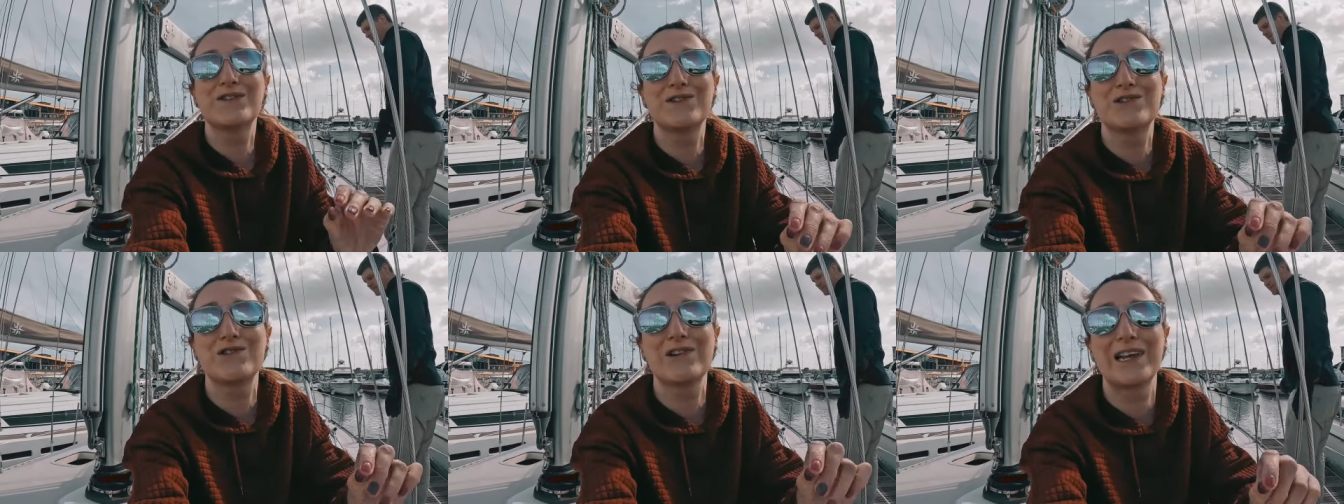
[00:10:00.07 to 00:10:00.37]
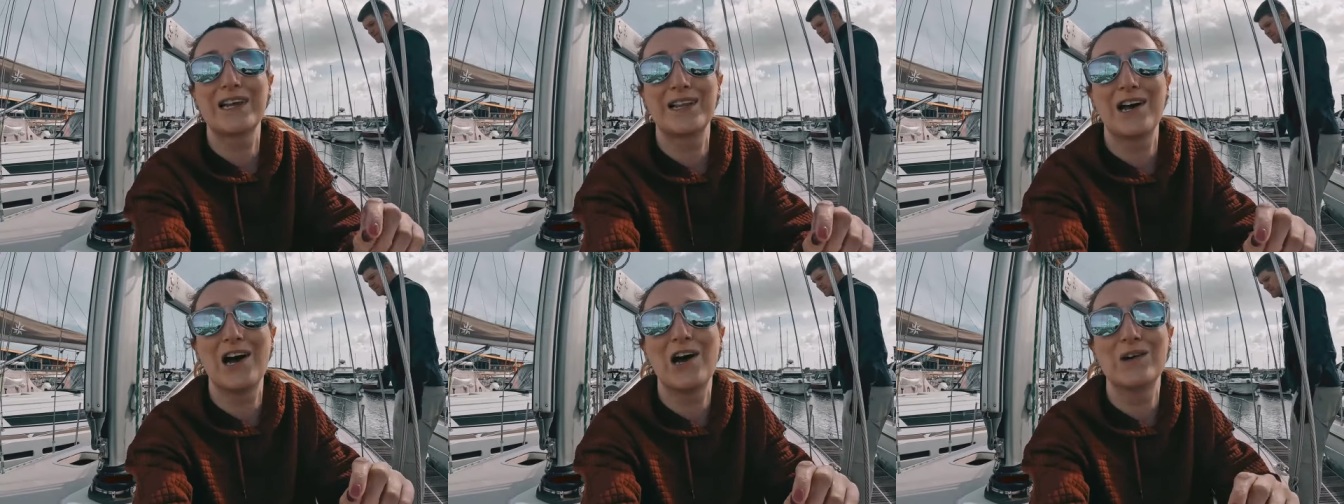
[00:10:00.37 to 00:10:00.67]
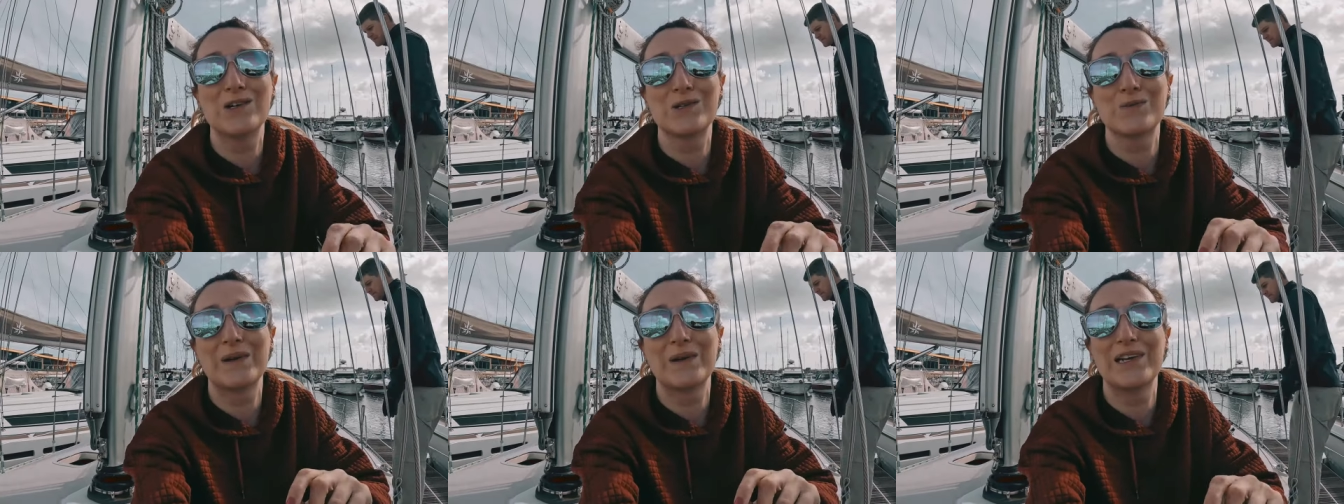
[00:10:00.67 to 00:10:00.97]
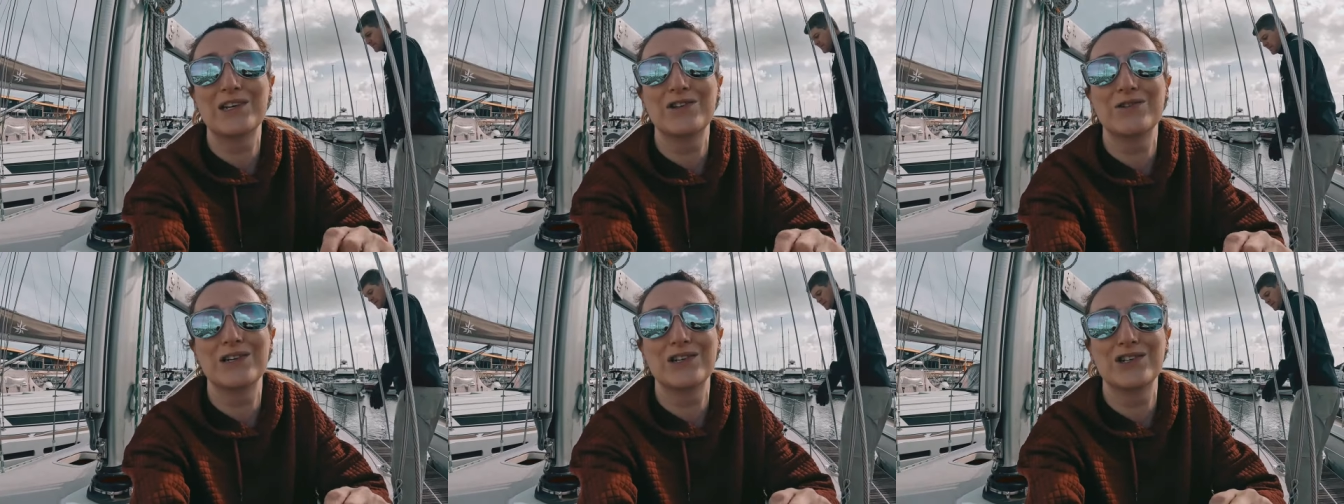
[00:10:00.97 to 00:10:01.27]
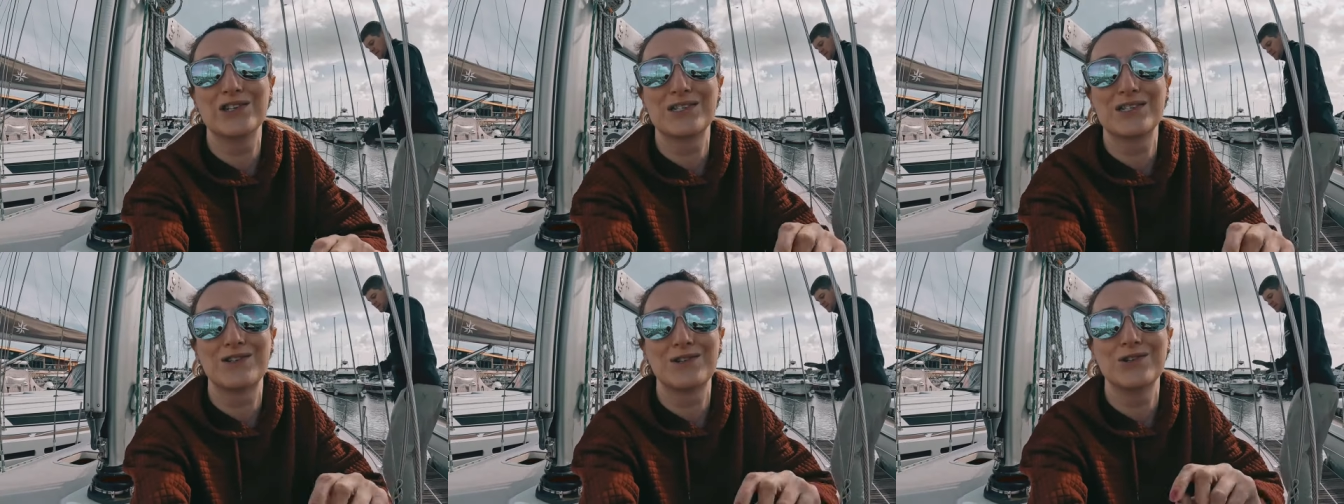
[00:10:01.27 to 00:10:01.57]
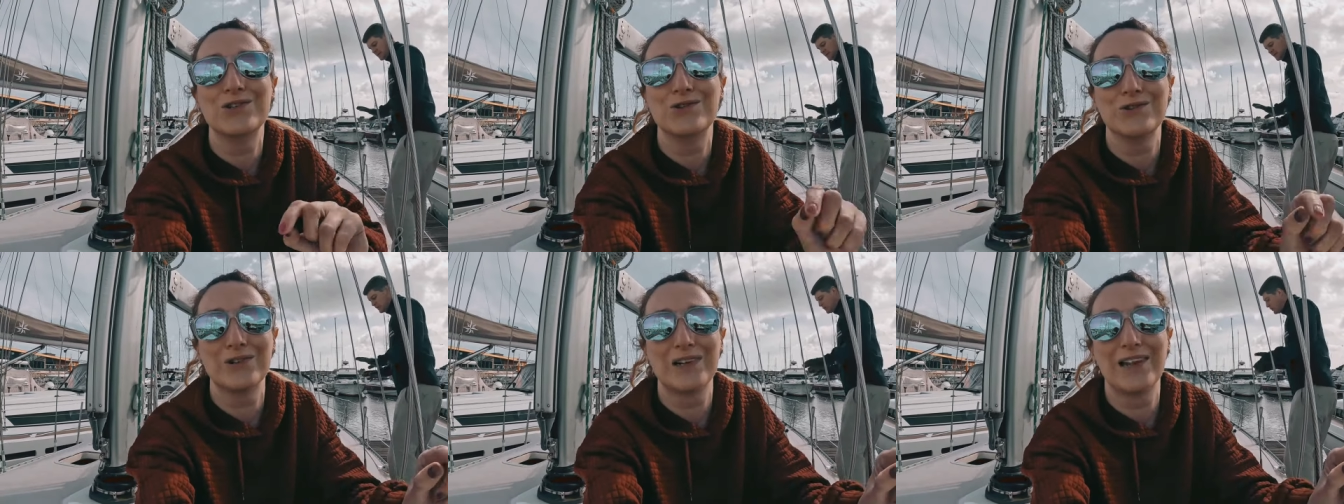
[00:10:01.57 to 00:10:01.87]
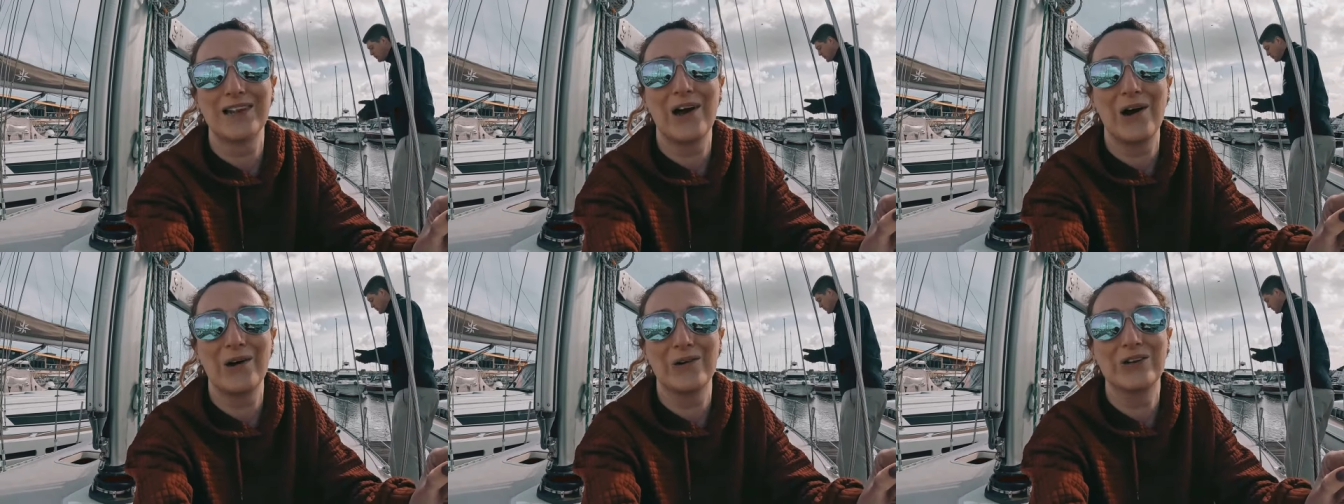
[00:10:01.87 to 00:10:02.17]
for drilling the holes were literally just drill
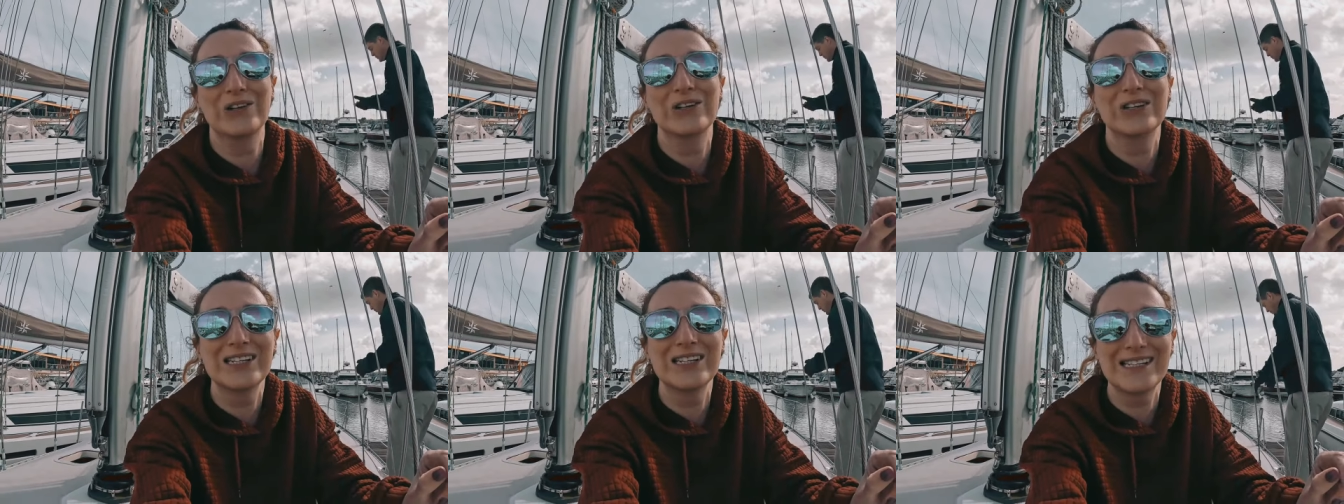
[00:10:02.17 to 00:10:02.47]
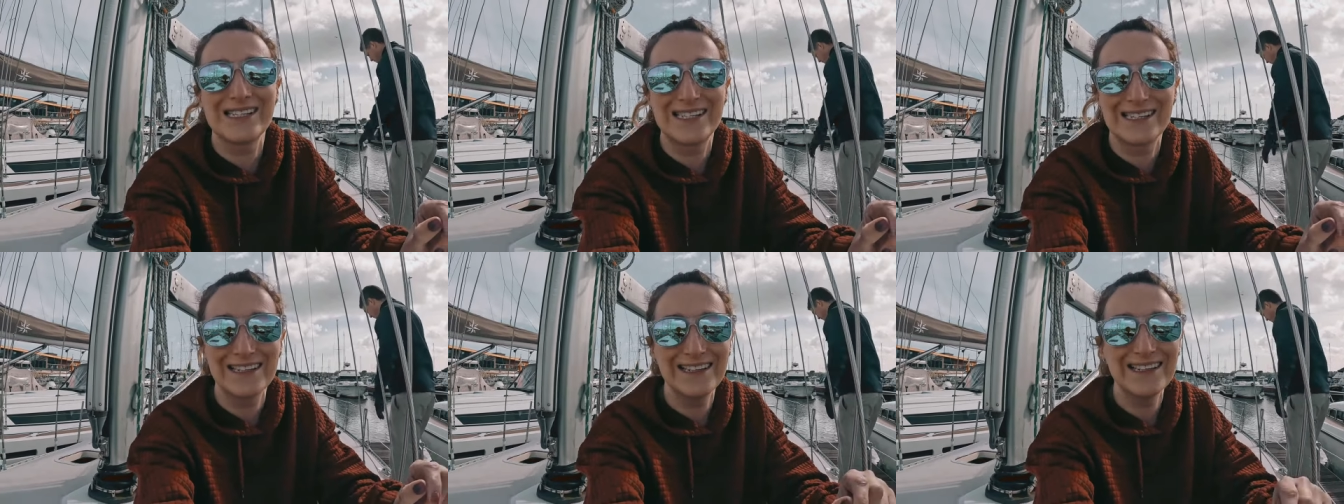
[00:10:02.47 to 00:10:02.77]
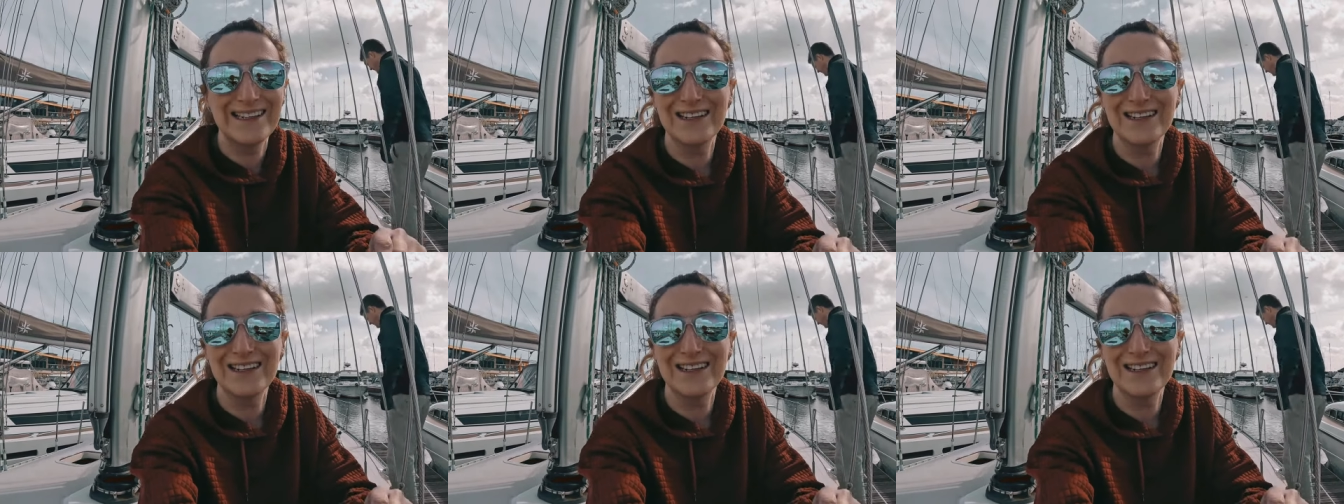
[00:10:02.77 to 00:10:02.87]
the holes.